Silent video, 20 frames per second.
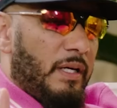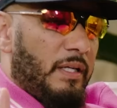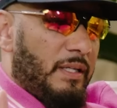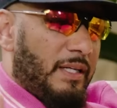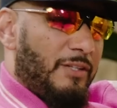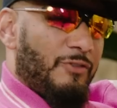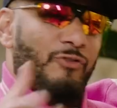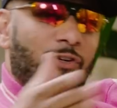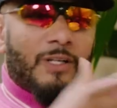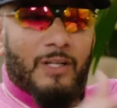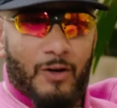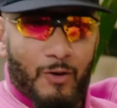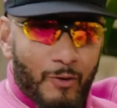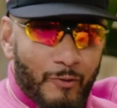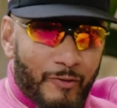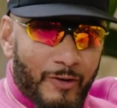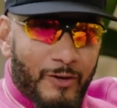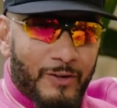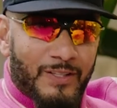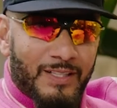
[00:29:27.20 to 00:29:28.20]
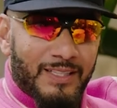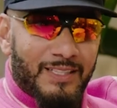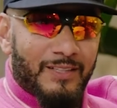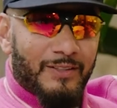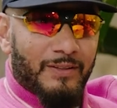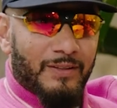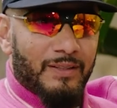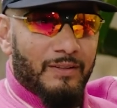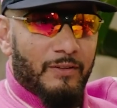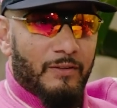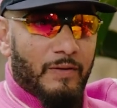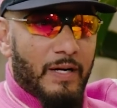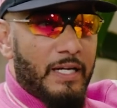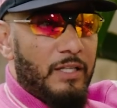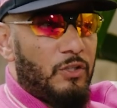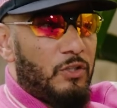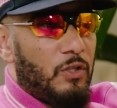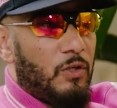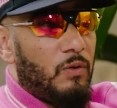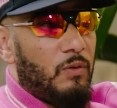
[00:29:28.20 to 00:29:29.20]
And, and Triller own Verzuz, mm-hmm. right?
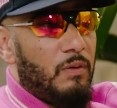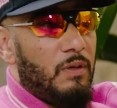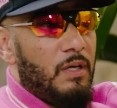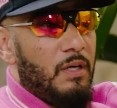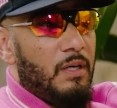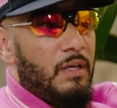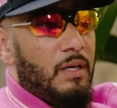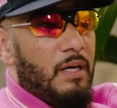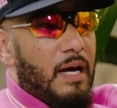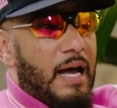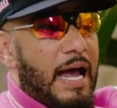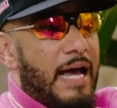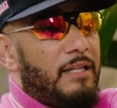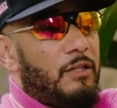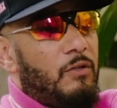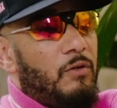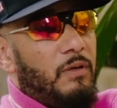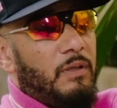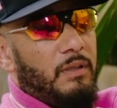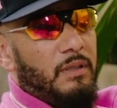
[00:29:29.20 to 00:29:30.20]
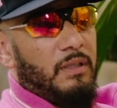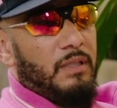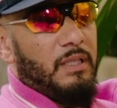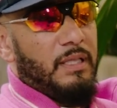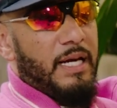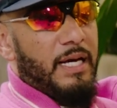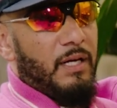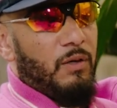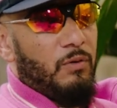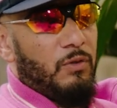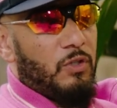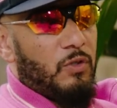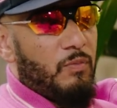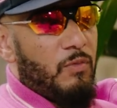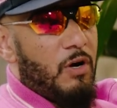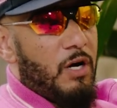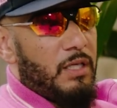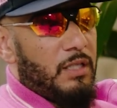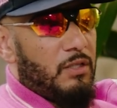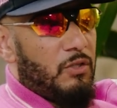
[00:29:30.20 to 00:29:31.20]
So I thought that it was
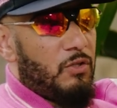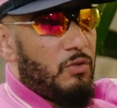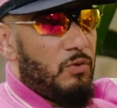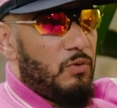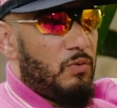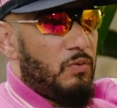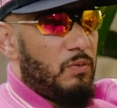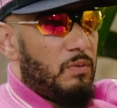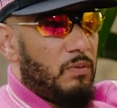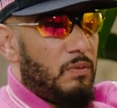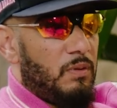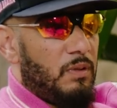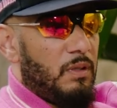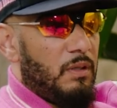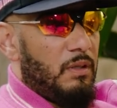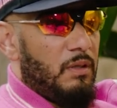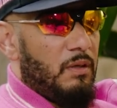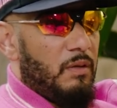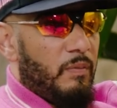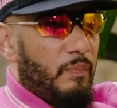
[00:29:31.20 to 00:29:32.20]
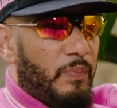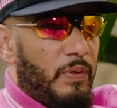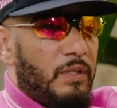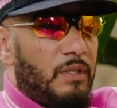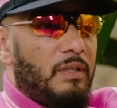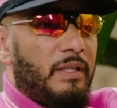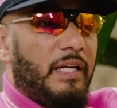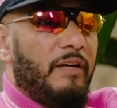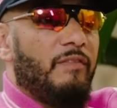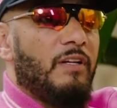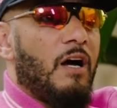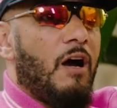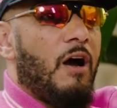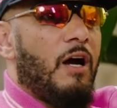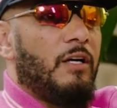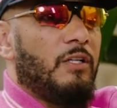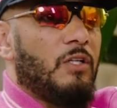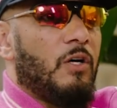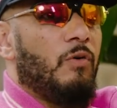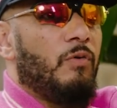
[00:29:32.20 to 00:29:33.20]
smart to put give the
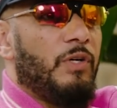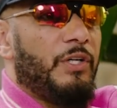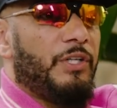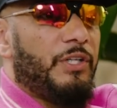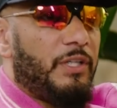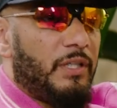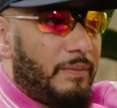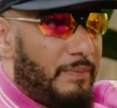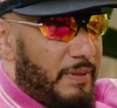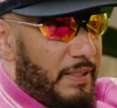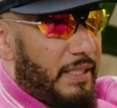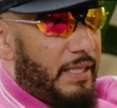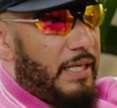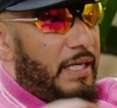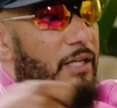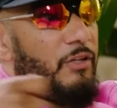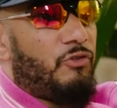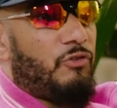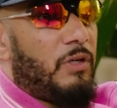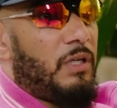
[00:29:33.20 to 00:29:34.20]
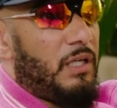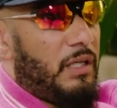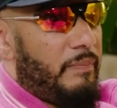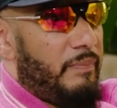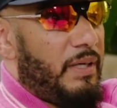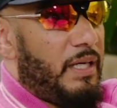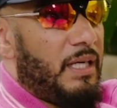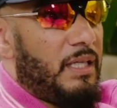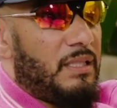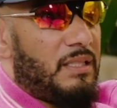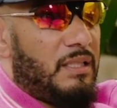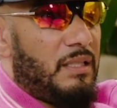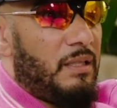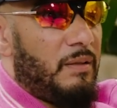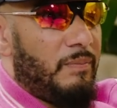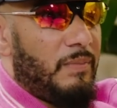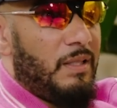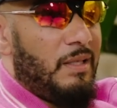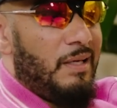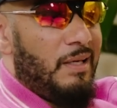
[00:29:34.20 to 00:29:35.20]
artist ownership in Triller. And me and
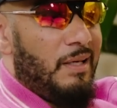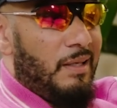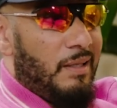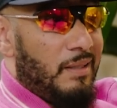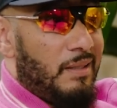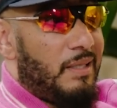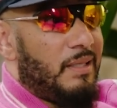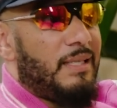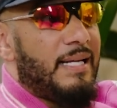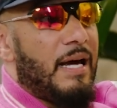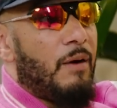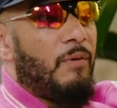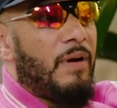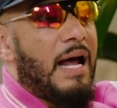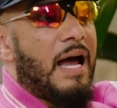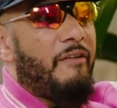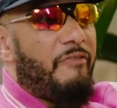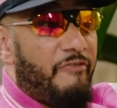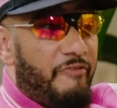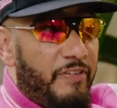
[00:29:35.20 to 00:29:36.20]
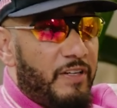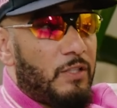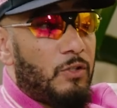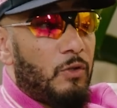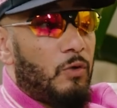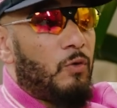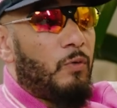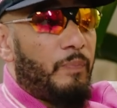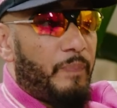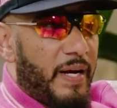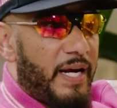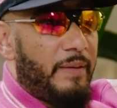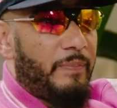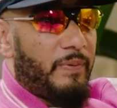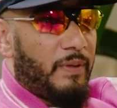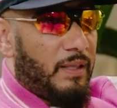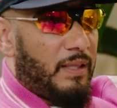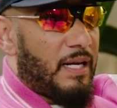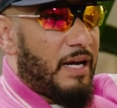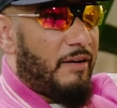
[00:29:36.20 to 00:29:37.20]
Tim did that with our physical
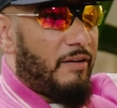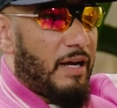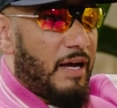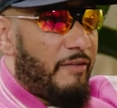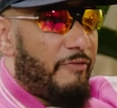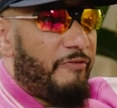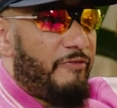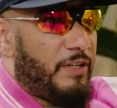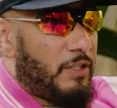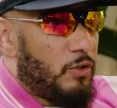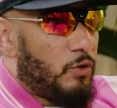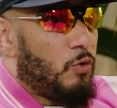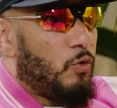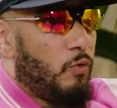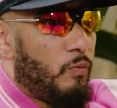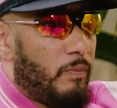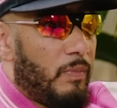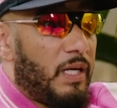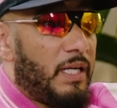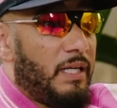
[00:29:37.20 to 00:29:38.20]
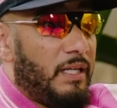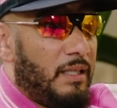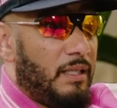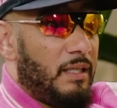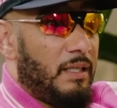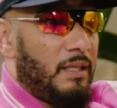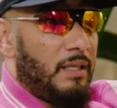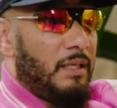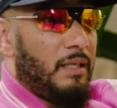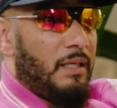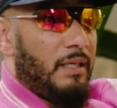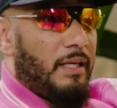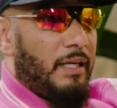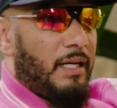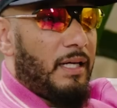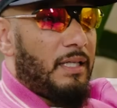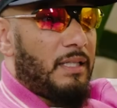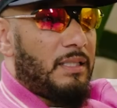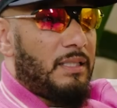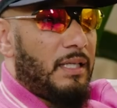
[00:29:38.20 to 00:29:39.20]
paper and our, our physical money, you
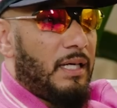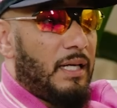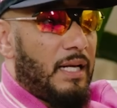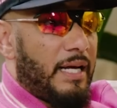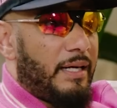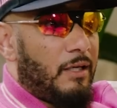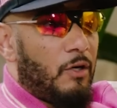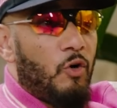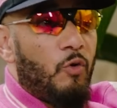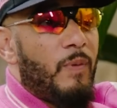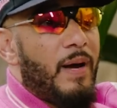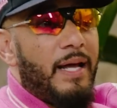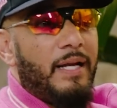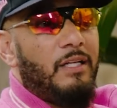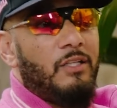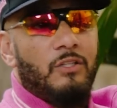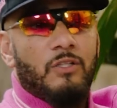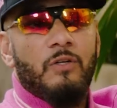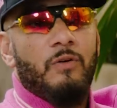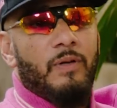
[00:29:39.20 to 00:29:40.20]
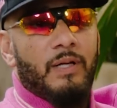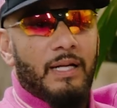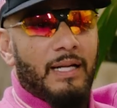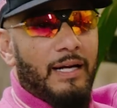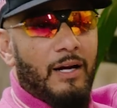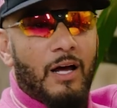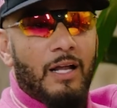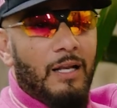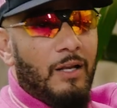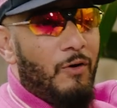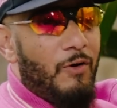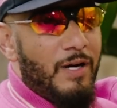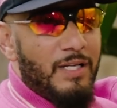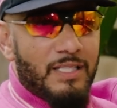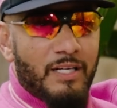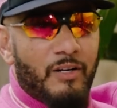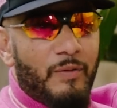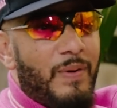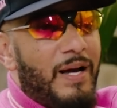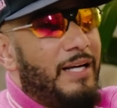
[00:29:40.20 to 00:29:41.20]
understand? Yeah. Like nobody's doing that. Like our lawyers,
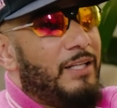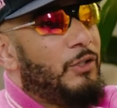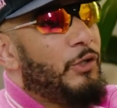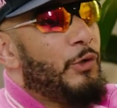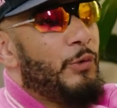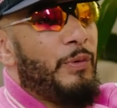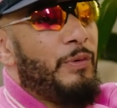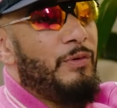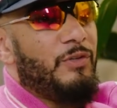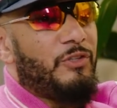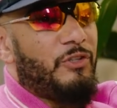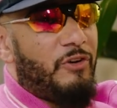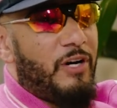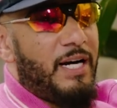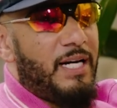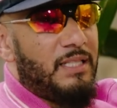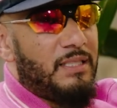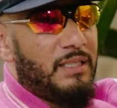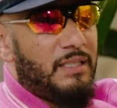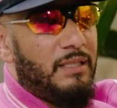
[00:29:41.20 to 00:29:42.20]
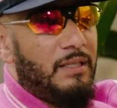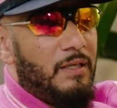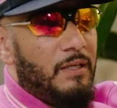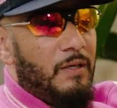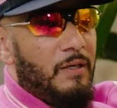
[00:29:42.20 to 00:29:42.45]
everybody thought we was crazy,